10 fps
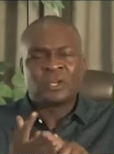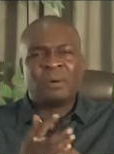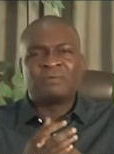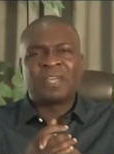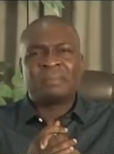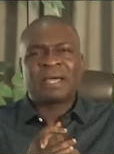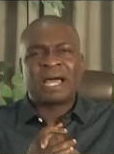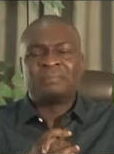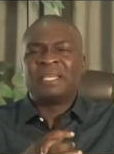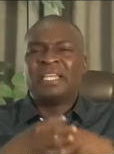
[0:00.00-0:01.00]
some of them
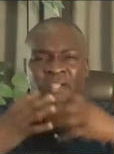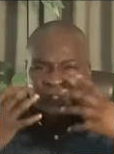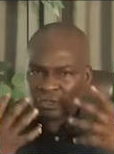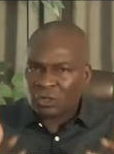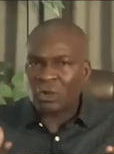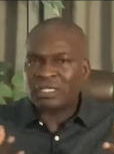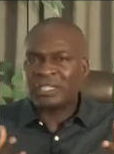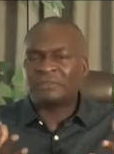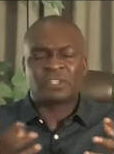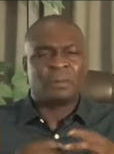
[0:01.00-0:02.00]
can be
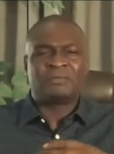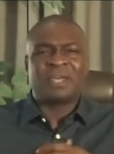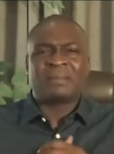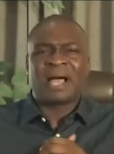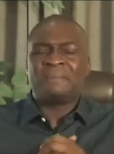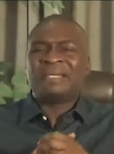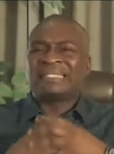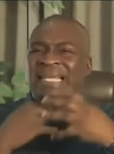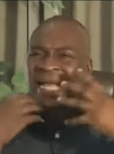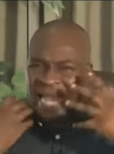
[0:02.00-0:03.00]
insultive, some of them can be
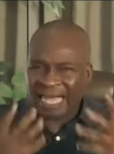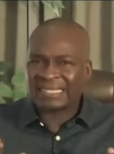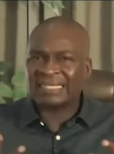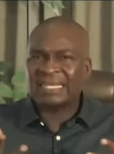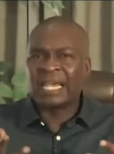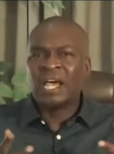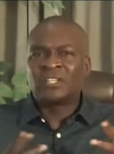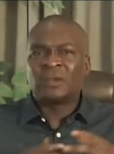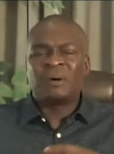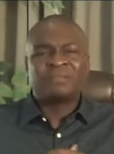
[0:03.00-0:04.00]
sarcastic,
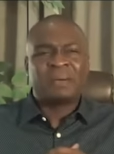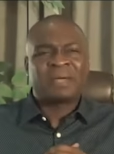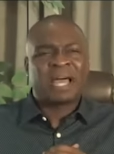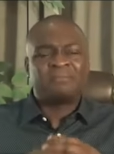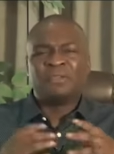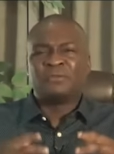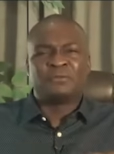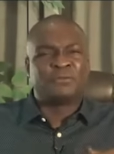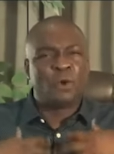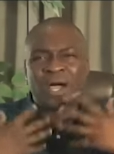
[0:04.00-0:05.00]
some of them can be
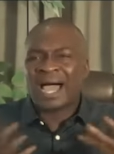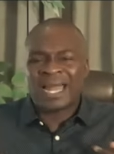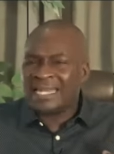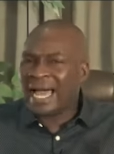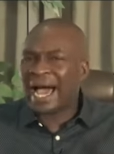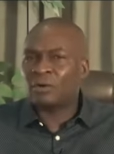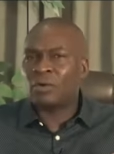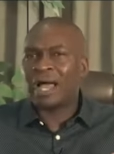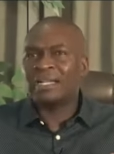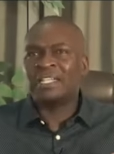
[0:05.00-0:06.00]
vocally
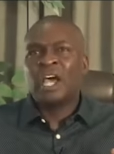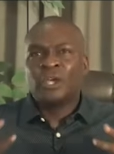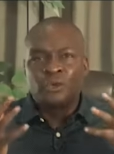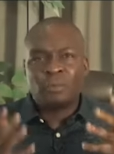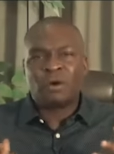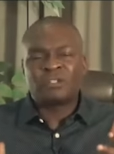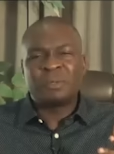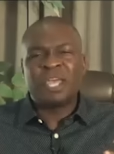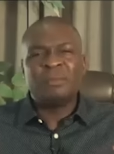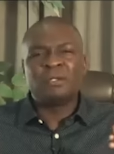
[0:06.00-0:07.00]
arrogant. You
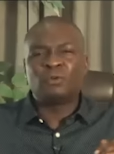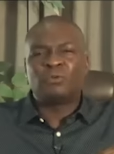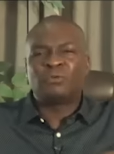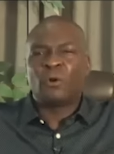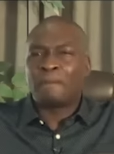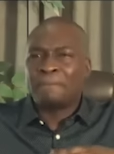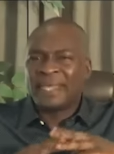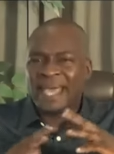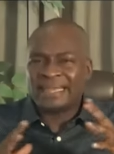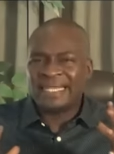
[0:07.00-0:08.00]
must be able to
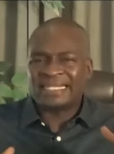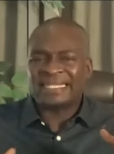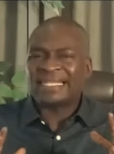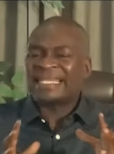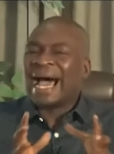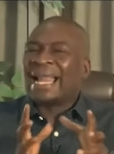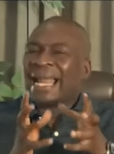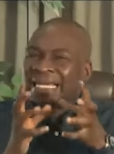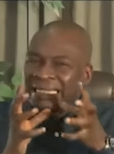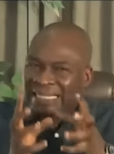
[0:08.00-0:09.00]
forbear these things
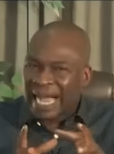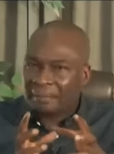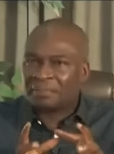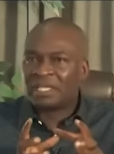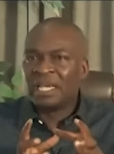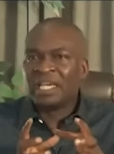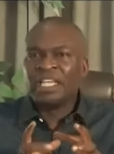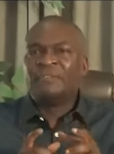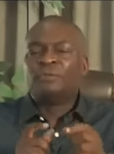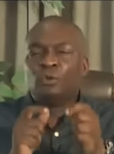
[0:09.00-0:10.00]
and adapt
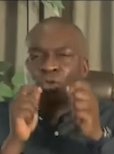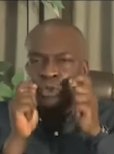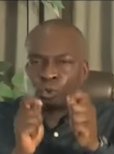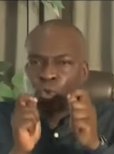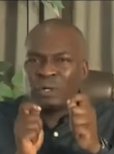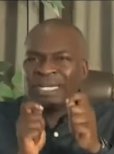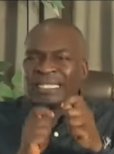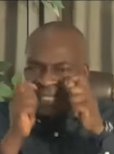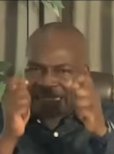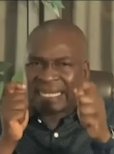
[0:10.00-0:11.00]
if you
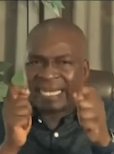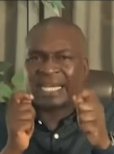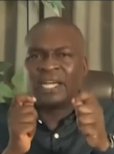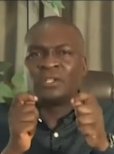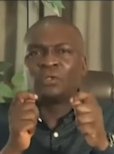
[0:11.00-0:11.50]
truly seek